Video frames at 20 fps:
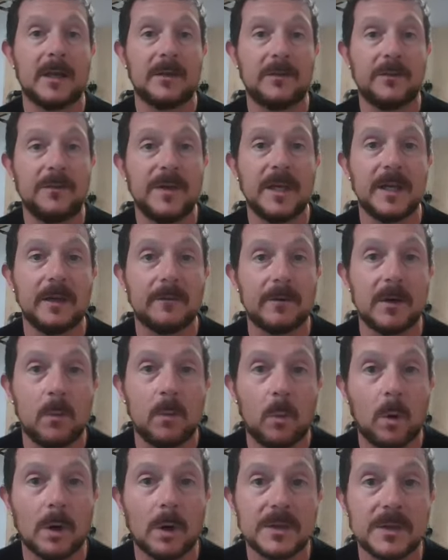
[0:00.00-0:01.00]
It's
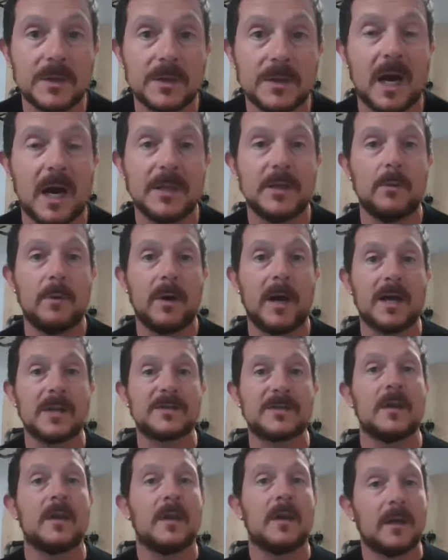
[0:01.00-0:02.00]

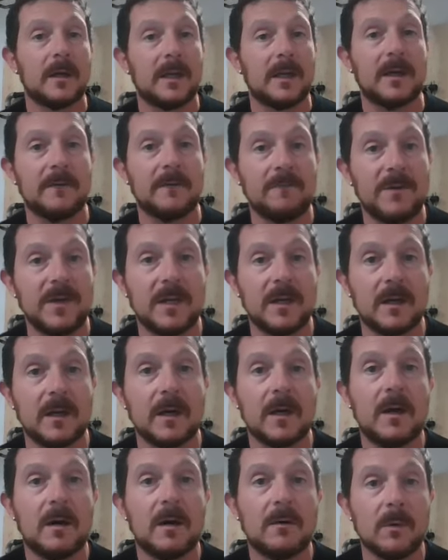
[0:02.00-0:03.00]
vigarewards.us. Again,
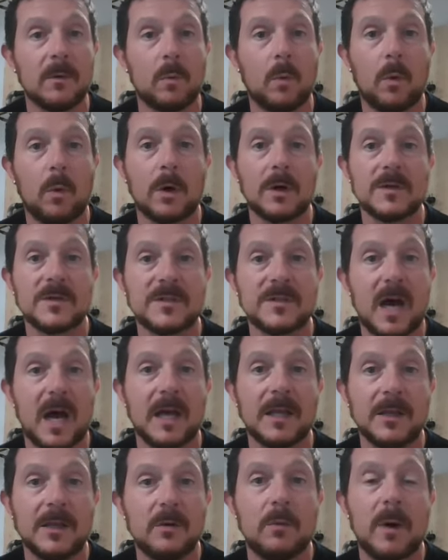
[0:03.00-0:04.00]

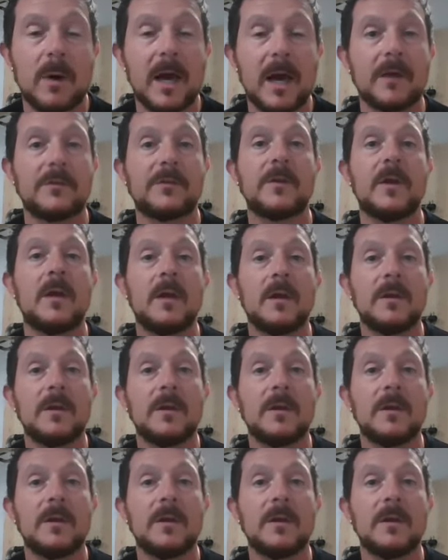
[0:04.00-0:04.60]
vigarewards.us.